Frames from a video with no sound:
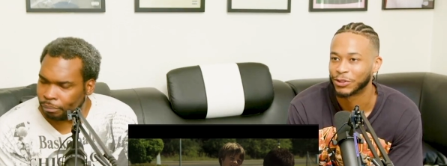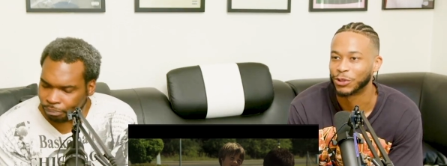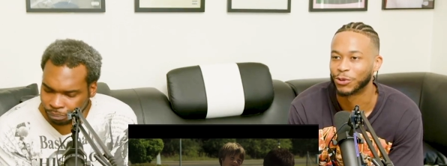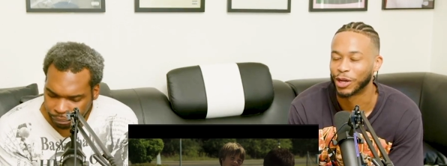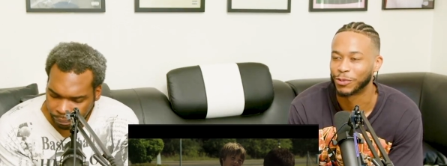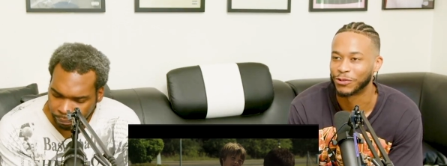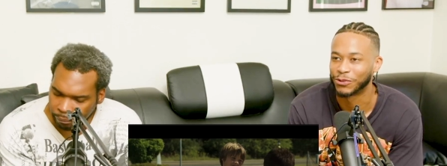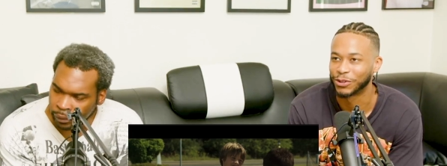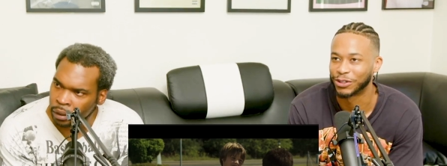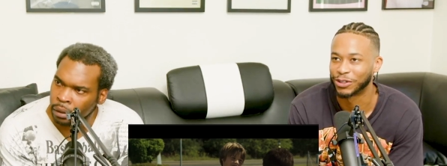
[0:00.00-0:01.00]
Speaker 1: you were right
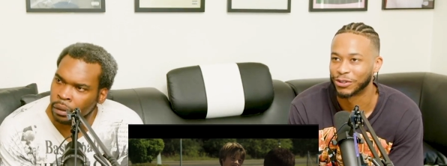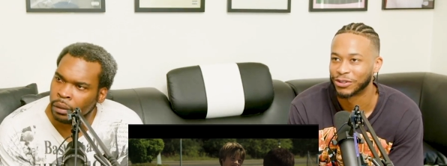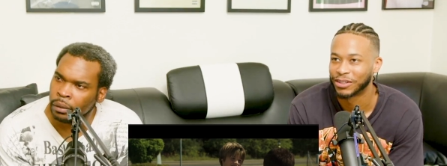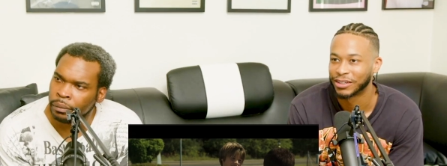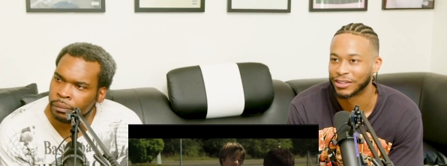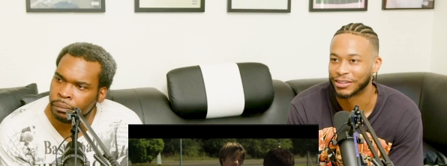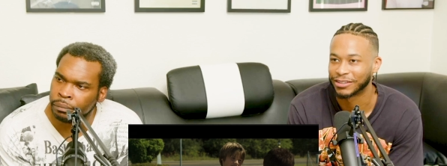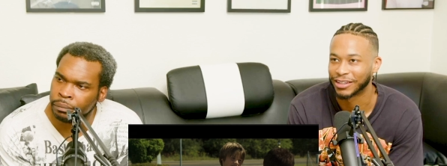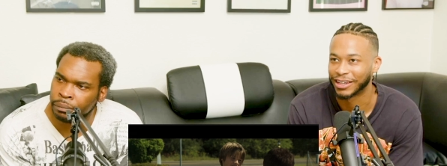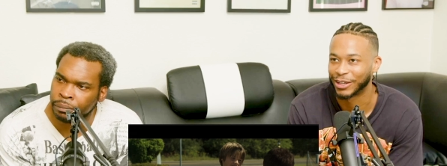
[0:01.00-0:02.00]
before though, because
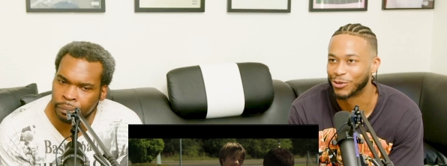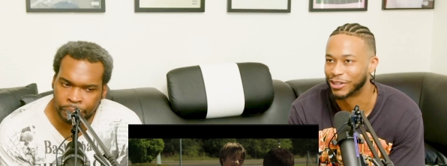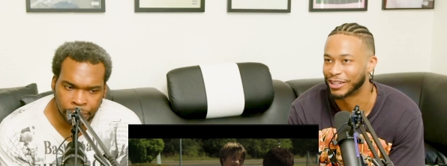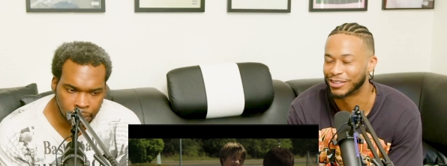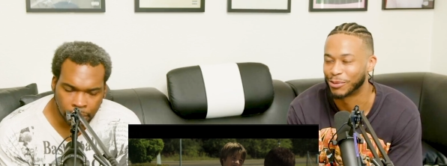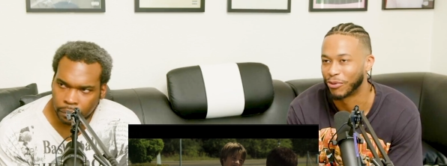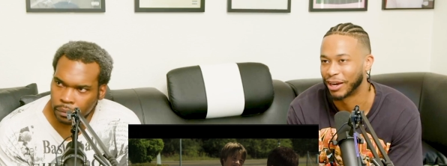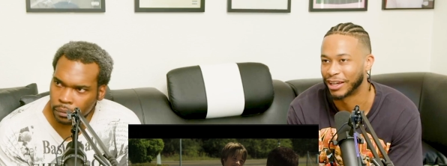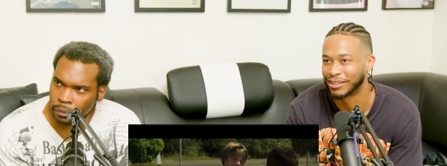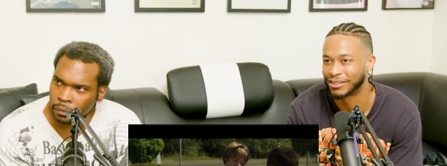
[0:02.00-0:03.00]
like he really is the
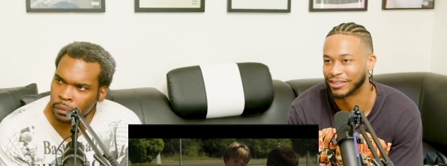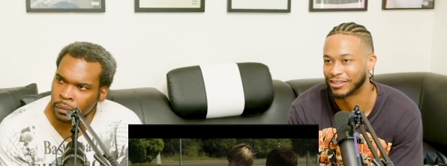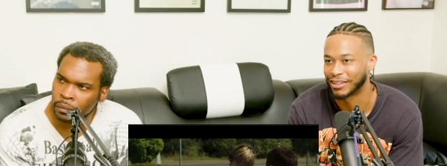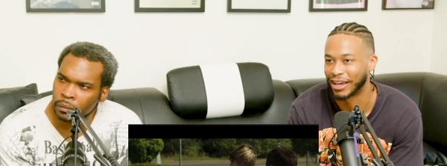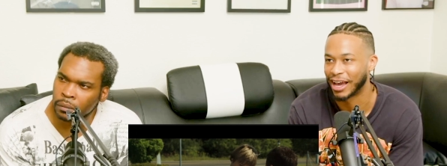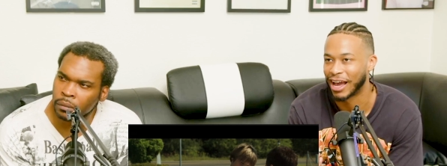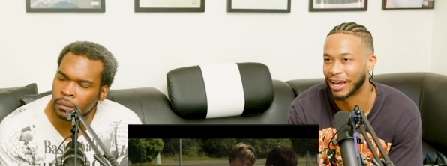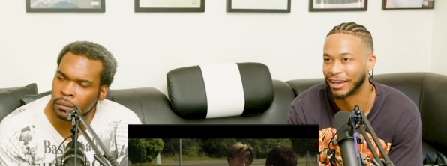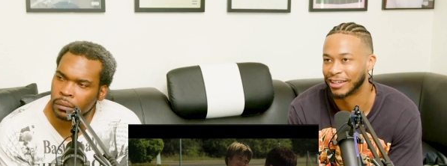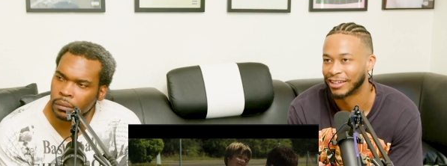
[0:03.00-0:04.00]
brains. Because like
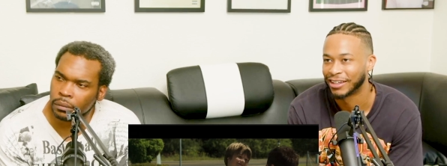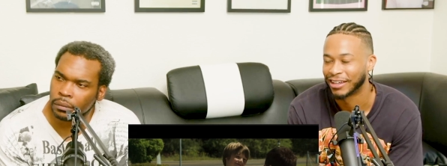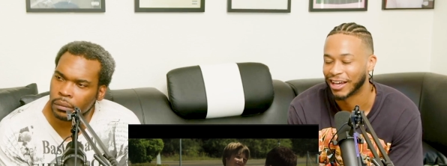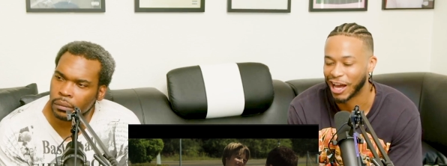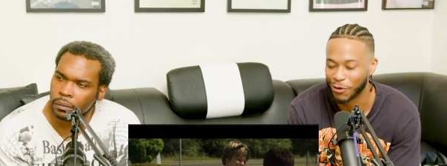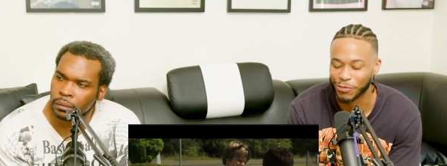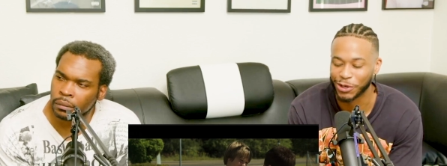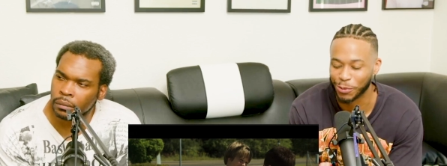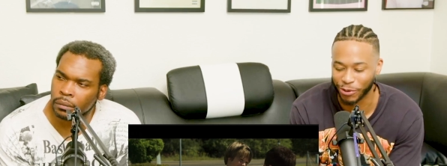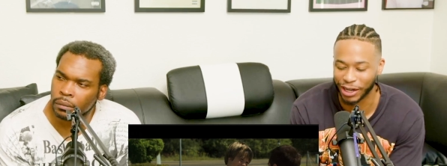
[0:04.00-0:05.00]
I, I going not be
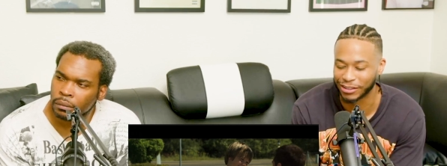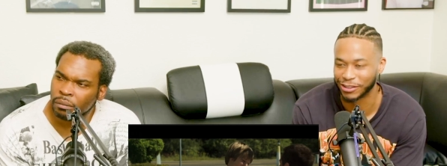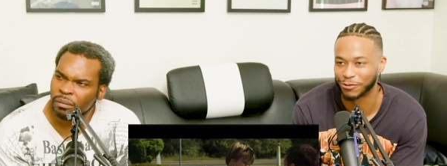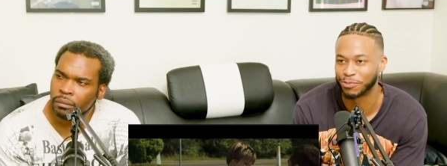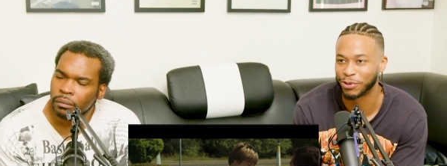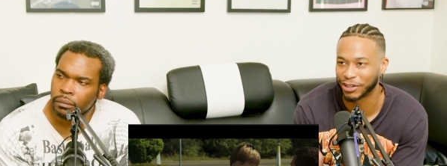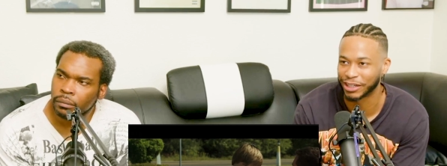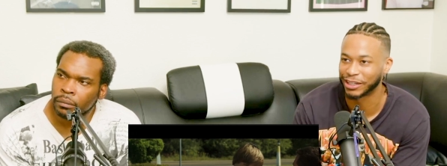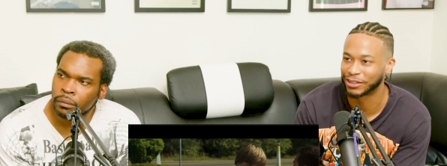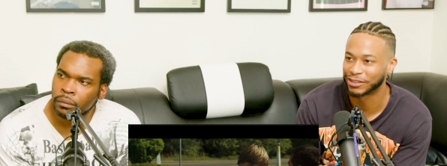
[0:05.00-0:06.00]
the brains of
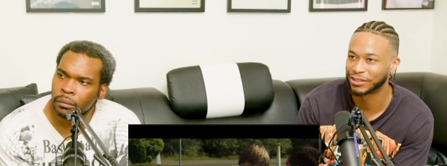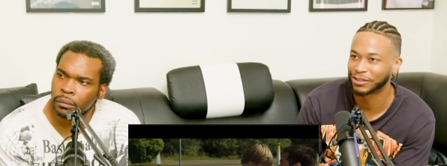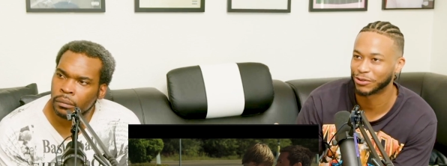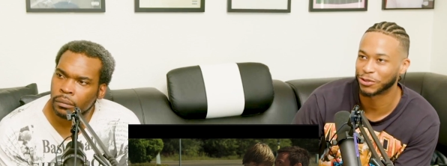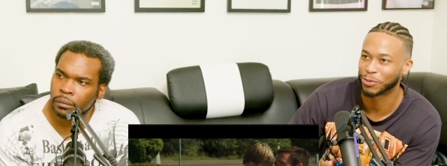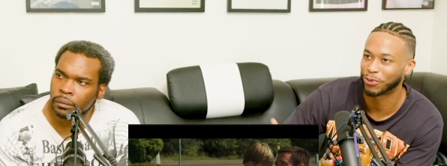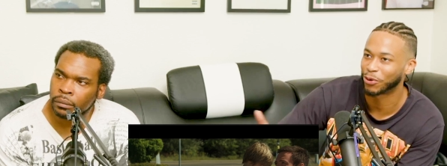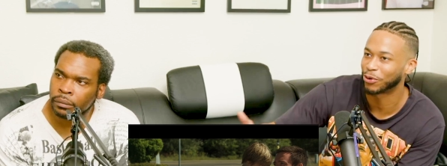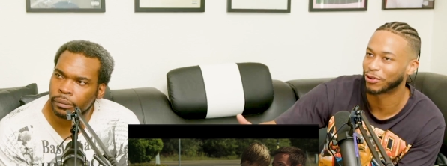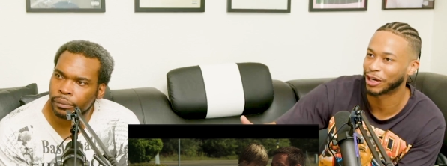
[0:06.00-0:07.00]
putting the
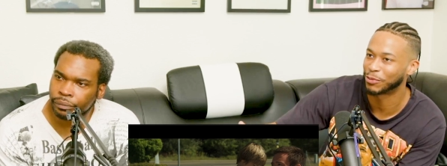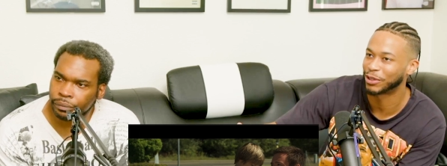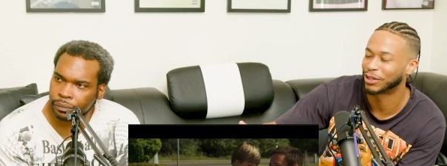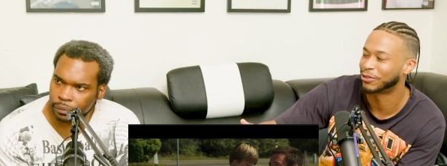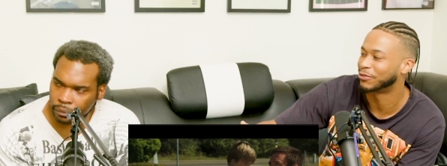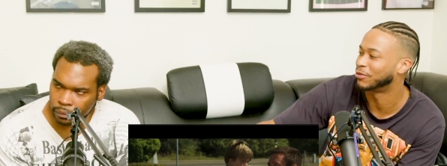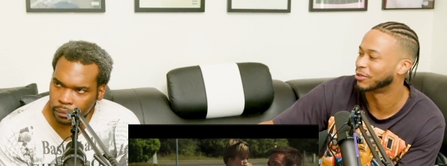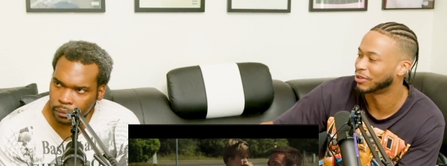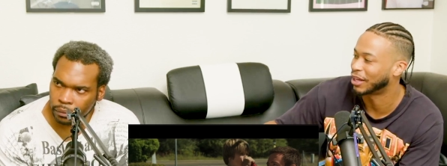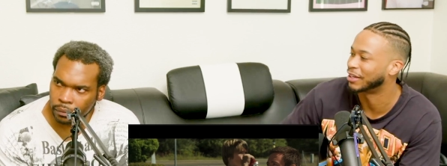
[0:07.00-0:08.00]
programming of
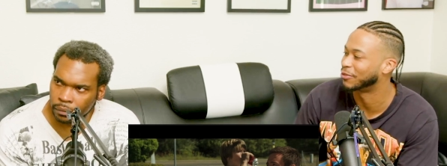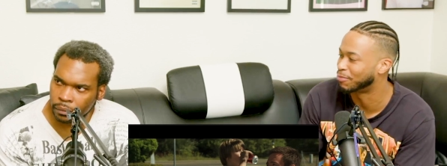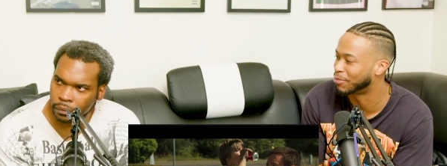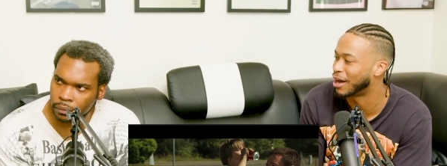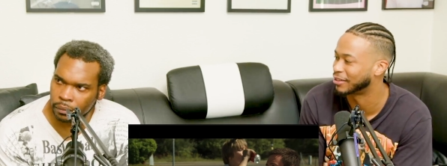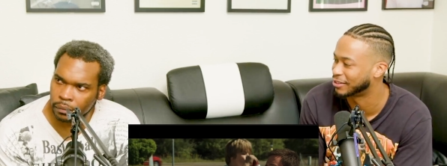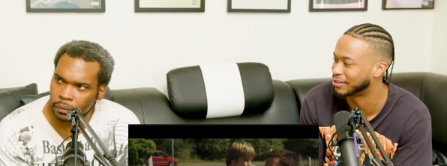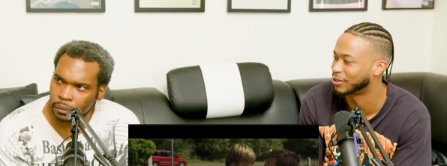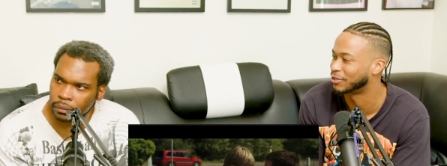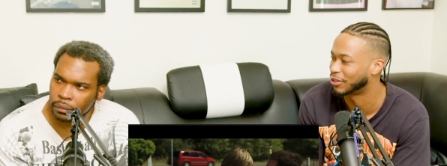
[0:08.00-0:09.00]
like the boxing
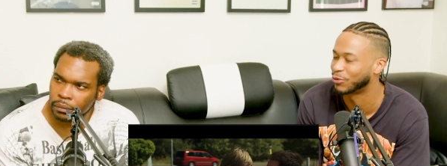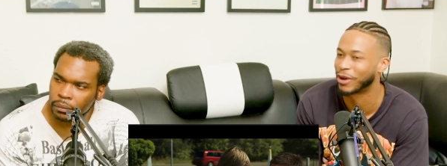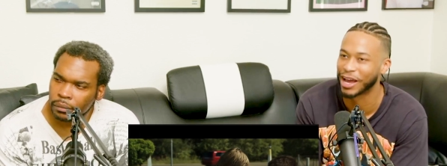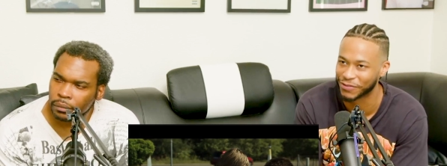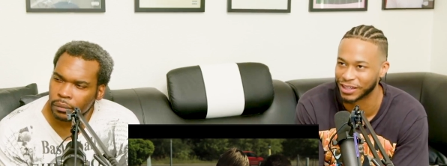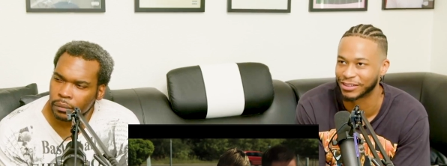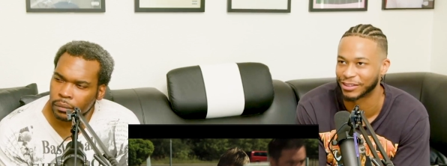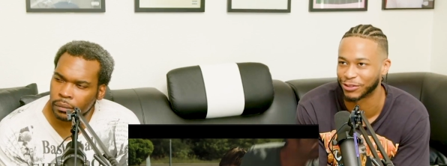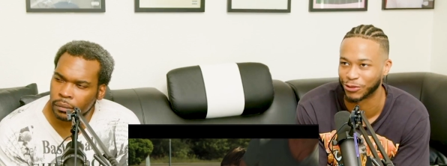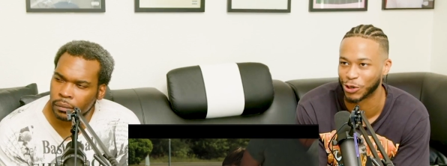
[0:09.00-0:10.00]
skills that you have into
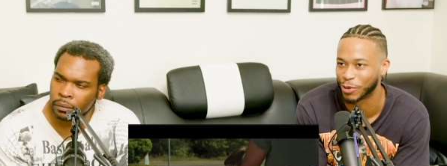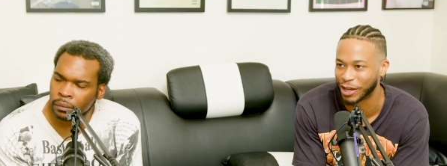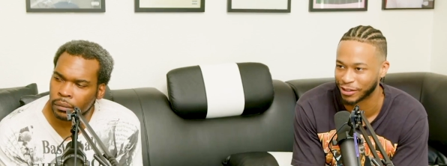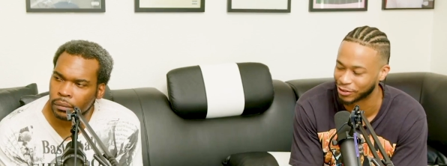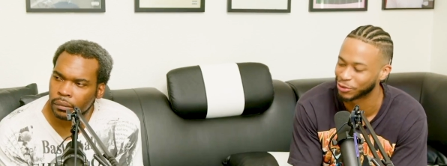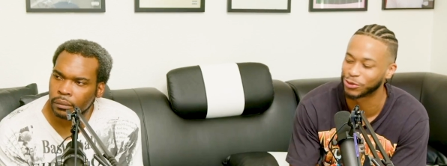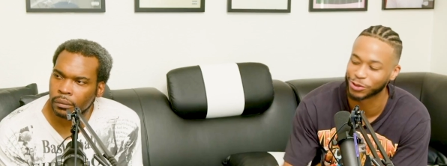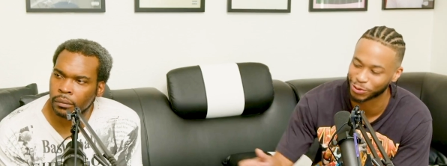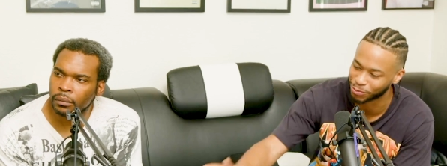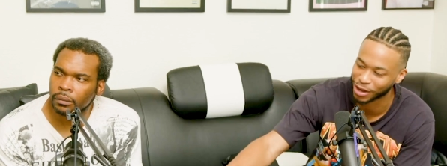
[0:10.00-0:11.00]
this robot. So you do
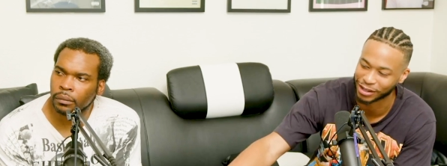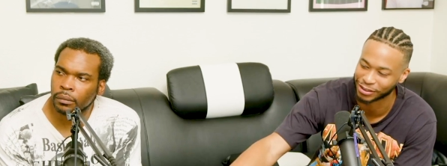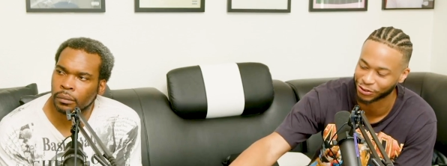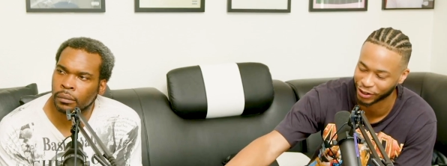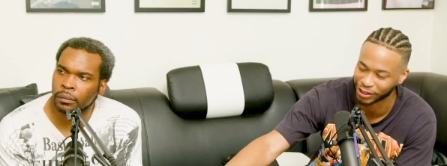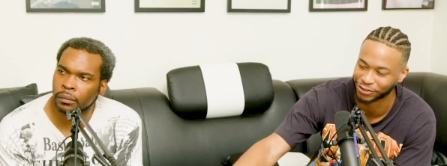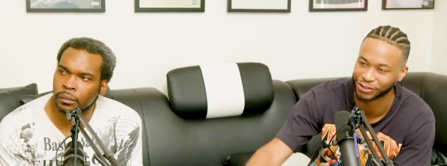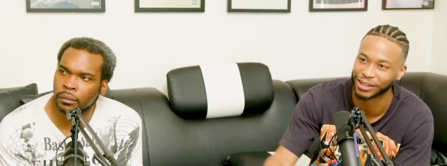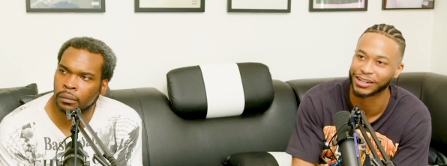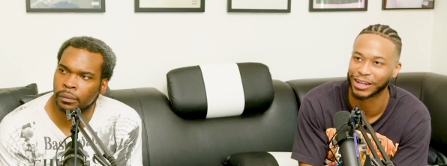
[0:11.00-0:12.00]
the bo- the training
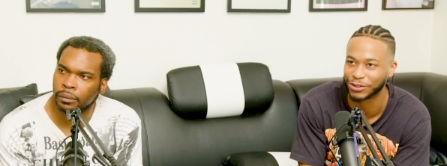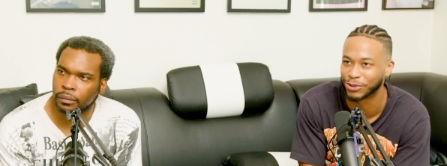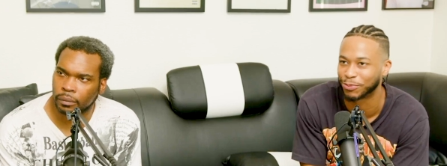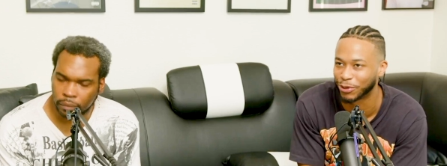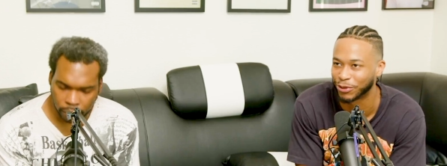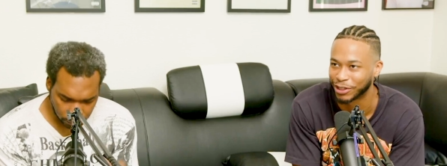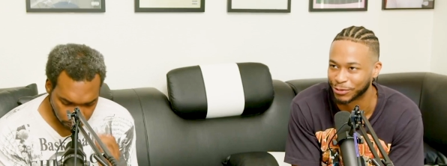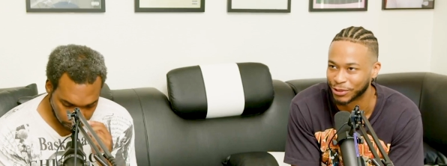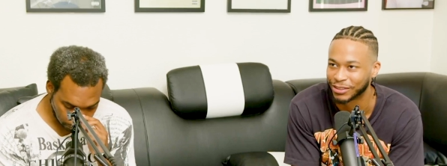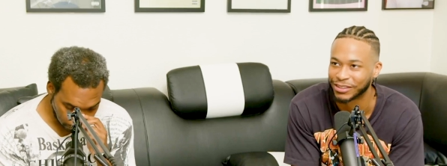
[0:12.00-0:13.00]
shit, and I'll do the programming.